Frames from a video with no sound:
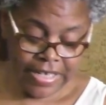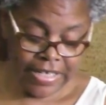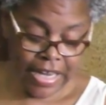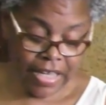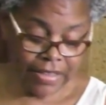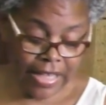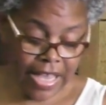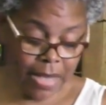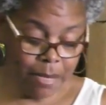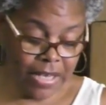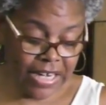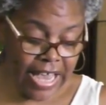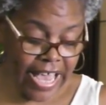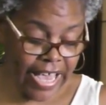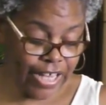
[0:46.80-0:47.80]
Now
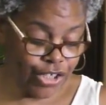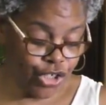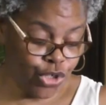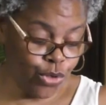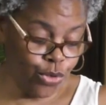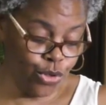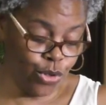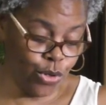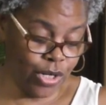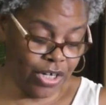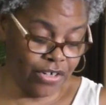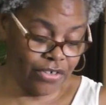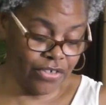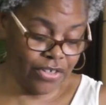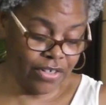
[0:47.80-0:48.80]
Laban had two
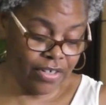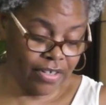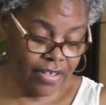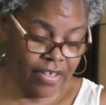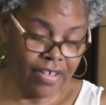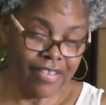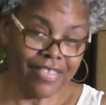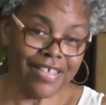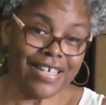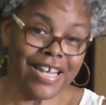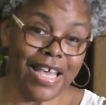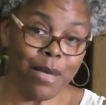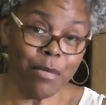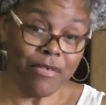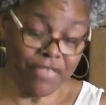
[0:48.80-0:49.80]
daughters. The
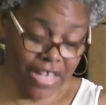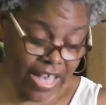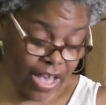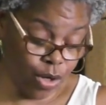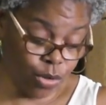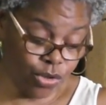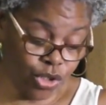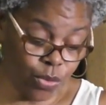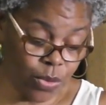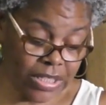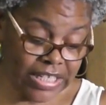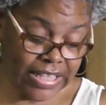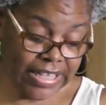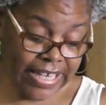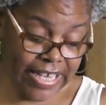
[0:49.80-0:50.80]
name of the elder
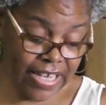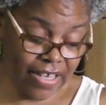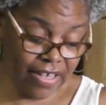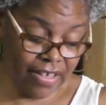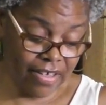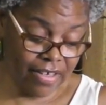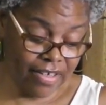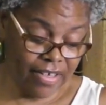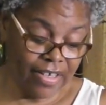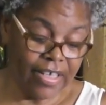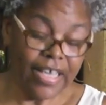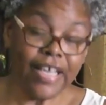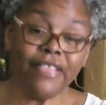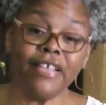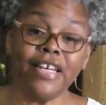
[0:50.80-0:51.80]
was Leah,
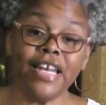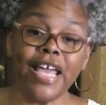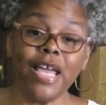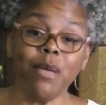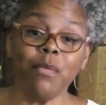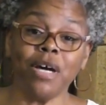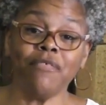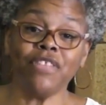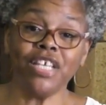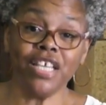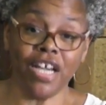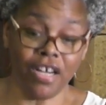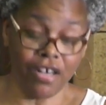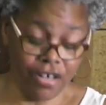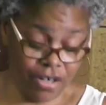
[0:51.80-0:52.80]
and the name of the
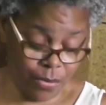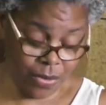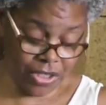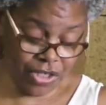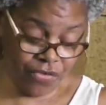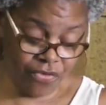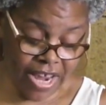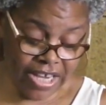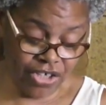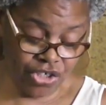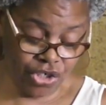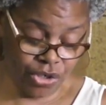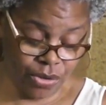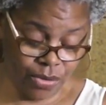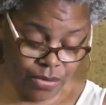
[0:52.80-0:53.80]
younger was
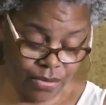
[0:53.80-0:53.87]
Rachel.